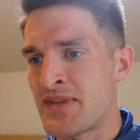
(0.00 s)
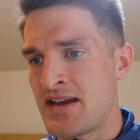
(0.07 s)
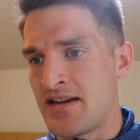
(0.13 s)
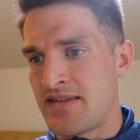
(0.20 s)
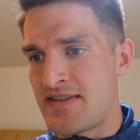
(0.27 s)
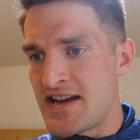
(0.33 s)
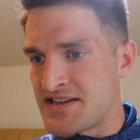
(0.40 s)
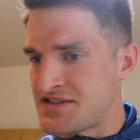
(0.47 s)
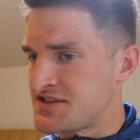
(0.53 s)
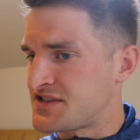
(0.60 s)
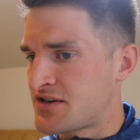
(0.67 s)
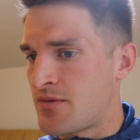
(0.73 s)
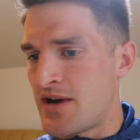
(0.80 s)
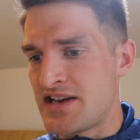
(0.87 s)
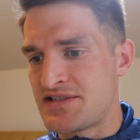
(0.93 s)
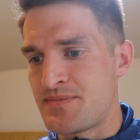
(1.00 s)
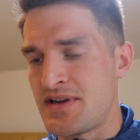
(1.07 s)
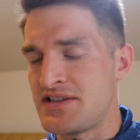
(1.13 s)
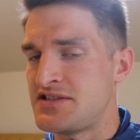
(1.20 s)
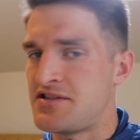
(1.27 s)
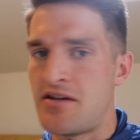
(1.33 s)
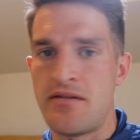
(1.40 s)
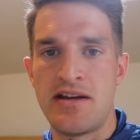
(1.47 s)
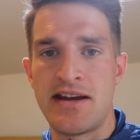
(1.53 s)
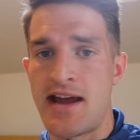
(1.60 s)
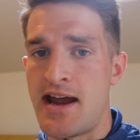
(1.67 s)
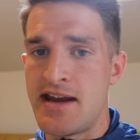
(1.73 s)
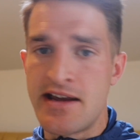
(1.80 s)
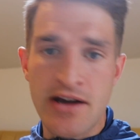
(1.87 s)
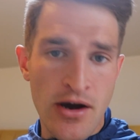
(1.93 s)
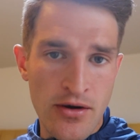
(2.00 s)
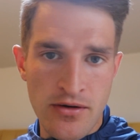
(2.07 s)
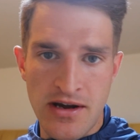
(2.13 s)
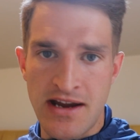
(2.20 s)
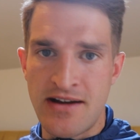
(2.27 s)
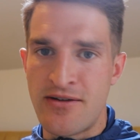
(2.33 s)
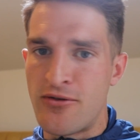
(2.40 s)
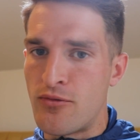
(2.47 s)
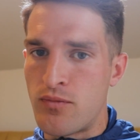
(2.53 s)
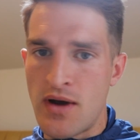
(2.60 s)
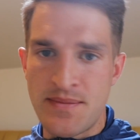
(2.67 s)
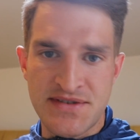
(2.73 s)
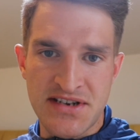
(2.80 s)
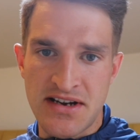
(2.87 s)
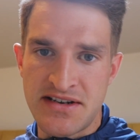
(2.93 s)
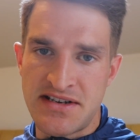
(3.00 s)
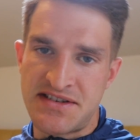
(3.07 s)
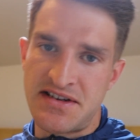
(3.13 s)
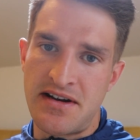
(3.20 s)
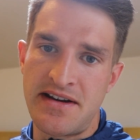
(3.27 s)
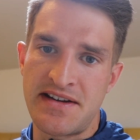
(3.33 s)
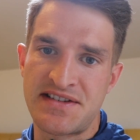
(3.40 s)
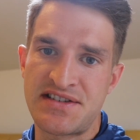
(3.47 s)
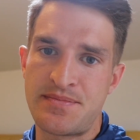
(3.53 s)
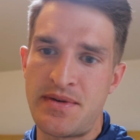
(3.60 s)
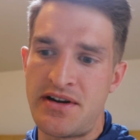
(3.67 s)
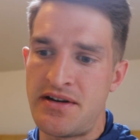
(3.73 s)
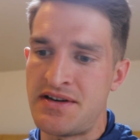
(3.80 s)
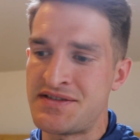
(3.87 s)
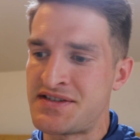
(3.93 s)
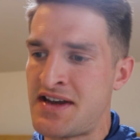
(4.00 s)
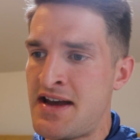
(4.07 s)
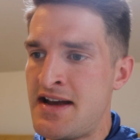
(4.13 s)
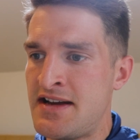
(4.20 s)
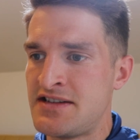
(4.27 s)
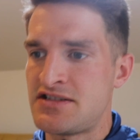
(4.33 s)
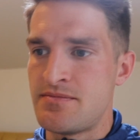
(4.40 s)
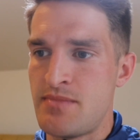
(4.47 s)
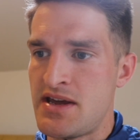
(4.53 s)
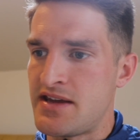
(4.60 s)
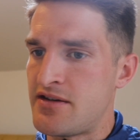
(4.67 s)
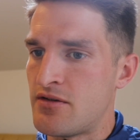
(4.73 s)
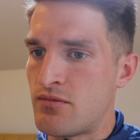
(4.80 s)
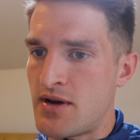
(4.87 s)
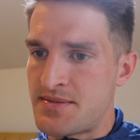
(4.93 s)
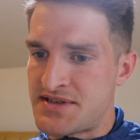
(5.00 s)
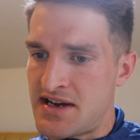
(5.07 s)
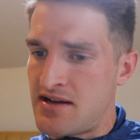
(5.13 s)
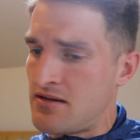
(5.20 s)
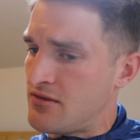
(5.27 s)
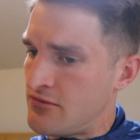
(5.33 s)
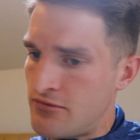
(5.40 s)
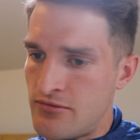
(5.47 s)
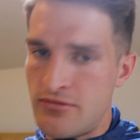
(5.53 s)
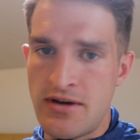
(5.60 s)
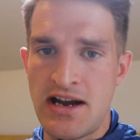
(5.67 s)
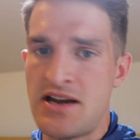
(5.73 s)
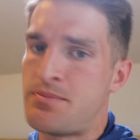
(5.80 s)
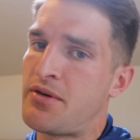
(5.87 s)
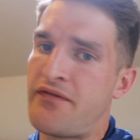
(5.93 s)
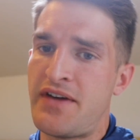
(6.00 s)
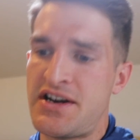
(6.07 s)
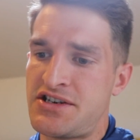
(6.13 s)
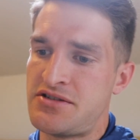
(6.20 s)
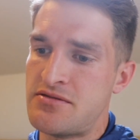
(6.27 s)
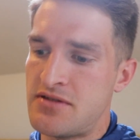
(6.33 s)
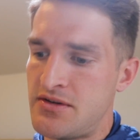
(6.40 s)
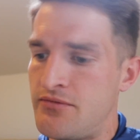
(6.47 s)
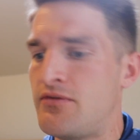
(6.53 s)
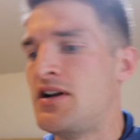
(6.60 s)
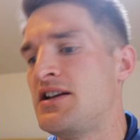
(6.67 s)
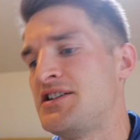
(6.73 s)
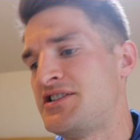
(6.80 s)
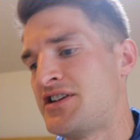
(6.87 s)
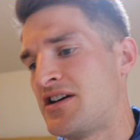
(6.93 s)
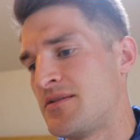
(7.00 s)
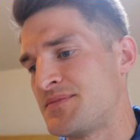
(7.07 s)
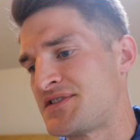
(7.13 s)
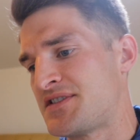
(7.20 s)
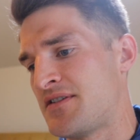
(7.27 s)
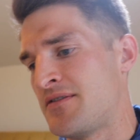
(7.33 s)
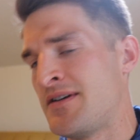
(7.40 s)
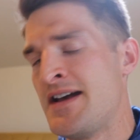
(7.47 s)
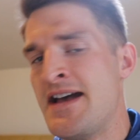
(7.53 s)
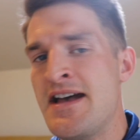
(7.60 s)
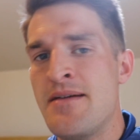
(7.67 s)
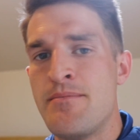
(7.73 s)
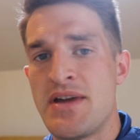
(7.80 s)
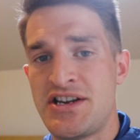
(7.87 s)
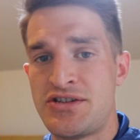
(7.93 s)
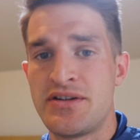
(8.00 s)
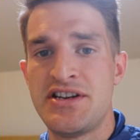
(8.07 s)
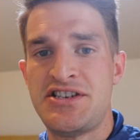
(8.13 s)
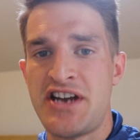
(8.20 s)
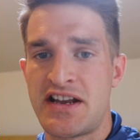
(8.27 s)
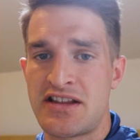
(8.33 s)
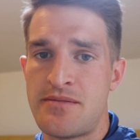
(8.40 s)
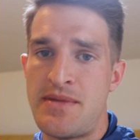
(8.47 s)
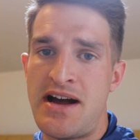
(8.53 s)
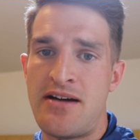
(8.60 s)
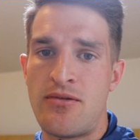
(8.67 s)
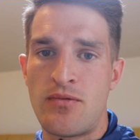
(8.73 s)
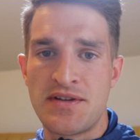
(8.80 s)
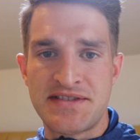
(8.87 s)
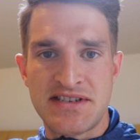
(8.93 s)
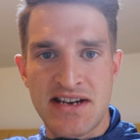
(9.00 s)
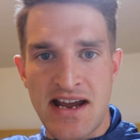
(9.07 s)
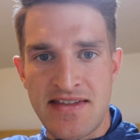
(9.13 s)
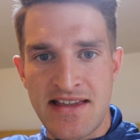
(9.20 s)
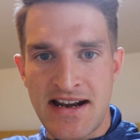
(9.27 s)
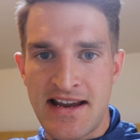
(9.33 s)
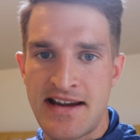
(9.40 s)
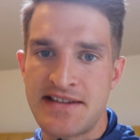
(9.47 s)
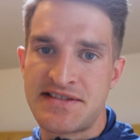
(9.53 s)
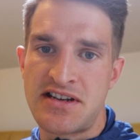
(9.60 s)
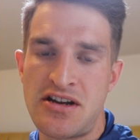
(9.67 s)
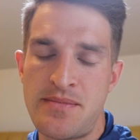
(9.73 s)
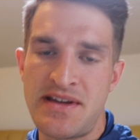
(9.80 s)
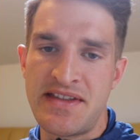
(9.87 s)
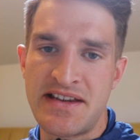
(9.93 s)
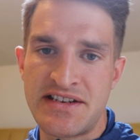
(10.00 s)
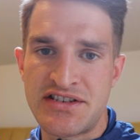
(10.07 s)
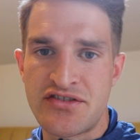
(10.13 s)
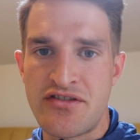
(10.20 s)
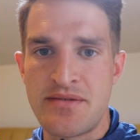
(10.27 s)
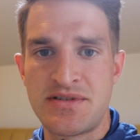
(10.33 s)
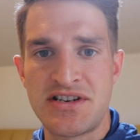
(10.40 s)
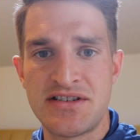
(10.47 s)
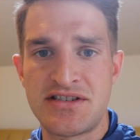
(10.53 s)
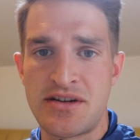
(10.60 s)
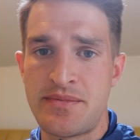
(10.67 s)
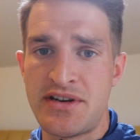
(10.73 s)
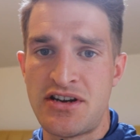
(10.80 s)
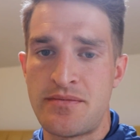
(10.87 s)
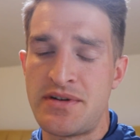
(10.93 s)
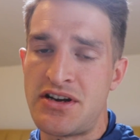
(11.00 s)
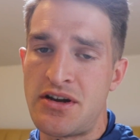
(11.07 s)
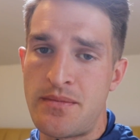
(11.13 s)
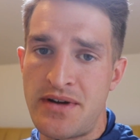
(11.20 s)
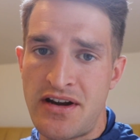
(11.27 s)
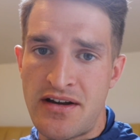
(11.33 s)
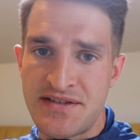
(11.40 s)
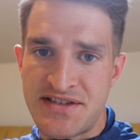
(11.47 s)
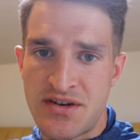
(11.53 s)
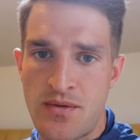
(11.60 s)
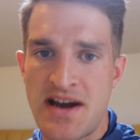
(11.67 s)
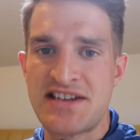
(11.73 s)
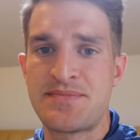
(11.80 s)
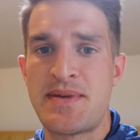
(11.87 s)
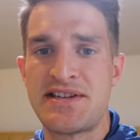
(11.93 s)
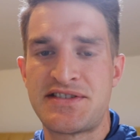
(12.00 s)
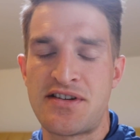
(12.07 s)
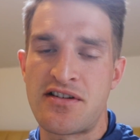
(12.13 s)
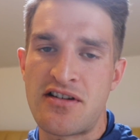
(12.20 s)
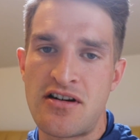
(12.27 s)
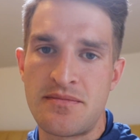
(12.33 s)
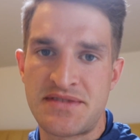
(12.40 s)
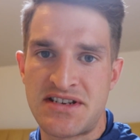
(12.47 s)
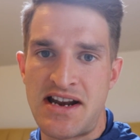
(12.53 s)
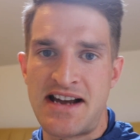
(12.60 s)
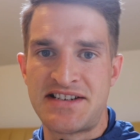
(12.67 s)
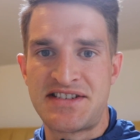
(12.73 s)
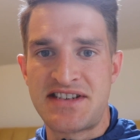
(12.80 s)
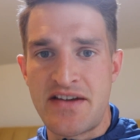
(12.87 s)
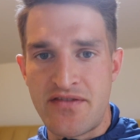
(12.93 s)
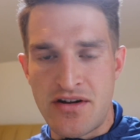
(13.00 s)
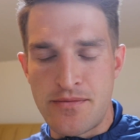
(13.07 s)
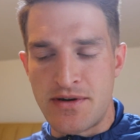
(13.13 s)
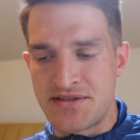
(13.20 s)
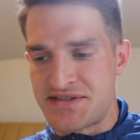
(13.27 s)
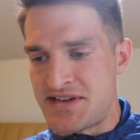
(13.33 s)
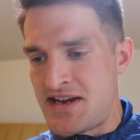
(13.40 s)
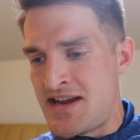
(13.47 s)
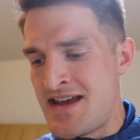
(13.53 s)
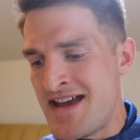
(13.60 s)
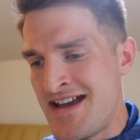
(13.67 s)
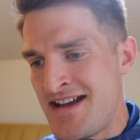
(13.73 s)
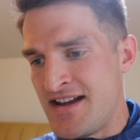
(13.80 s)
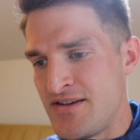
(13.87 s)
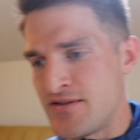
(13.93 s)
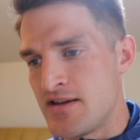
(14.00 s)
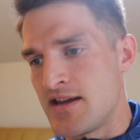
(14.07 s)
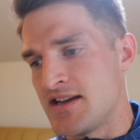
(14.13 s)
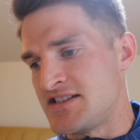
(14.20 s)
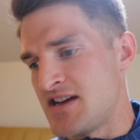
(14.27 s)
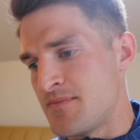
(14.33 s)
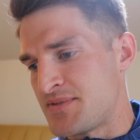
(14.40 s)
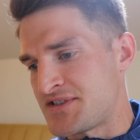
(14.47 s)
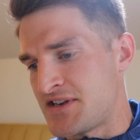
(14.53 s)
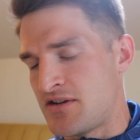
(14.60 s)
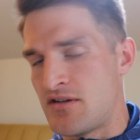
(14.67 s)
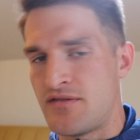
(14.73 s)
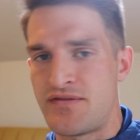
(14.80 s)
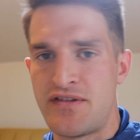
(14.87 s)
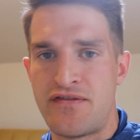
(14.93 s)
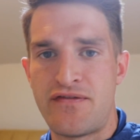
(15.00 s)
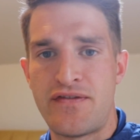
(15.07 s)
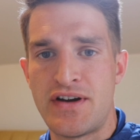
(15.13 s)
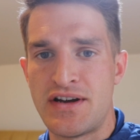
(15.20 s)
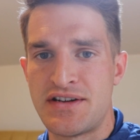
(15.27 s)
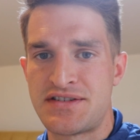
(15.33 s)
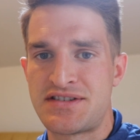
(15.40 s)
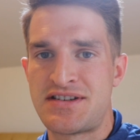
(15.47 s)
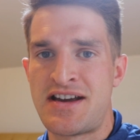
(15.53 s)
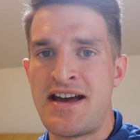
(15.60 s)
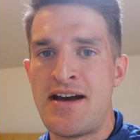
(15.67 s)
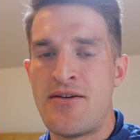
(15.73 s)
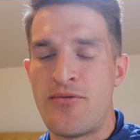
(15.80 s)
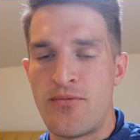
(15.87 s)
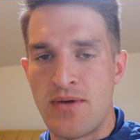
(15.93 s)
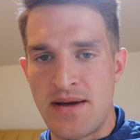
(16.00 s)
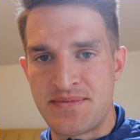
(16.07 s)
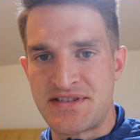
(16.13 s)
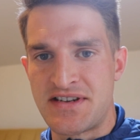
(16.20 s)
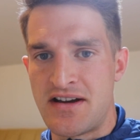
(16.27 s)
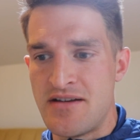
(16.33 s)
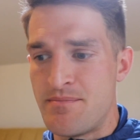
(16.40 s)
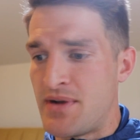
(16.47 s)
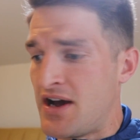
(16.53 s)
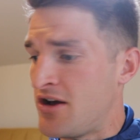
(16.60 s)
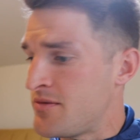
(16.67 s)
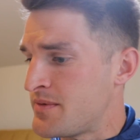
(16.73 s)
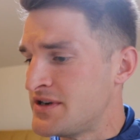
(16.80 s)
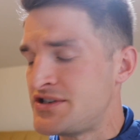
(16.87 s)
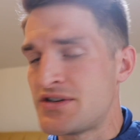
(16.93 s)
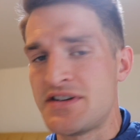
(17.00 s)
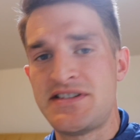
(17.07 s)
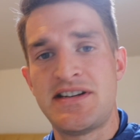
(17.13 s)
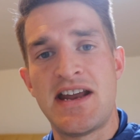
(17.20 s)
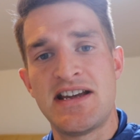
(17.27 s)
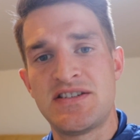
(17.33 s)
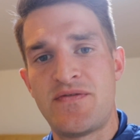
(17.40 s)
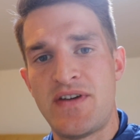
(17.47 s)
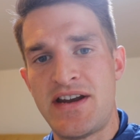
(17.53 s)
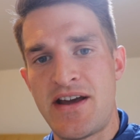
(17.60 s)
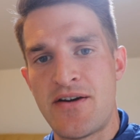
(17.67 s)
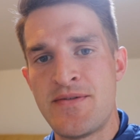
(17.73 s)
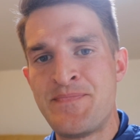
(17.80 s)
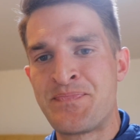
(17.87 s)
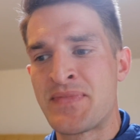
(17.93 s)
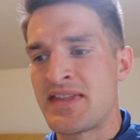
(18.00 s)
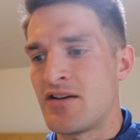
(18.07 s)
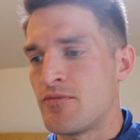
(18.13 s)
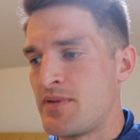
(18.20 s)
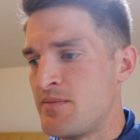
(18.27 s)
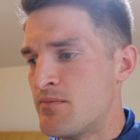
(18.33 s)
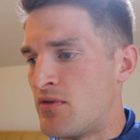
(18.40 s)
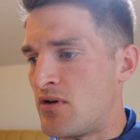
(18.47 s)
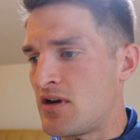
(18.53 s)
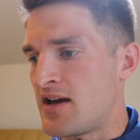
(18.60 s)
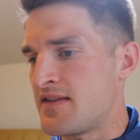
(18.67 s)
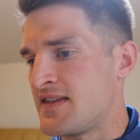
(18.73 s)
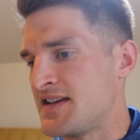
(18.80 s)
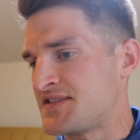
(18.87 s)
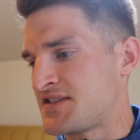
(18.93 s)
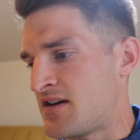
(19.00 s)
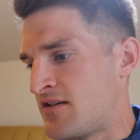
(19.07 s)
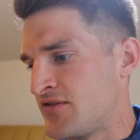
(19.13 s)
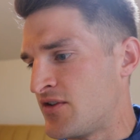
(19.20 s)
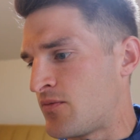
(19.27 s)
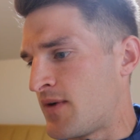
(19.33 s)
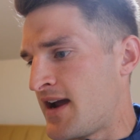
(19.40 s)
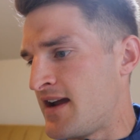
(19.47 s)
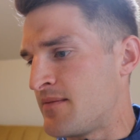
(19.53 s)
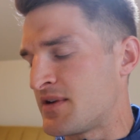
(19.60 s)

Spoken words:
And thanks to Squarespace, you don't need any coding or website design experience to make your website look really professional and really sharp. So make sure you check them out. Once again, the link is going to be in the description, www.squarespace.com/7mlc, and you can get 10% off your first website. But I hope you enjoyed today's video. There'll be more like this on the way.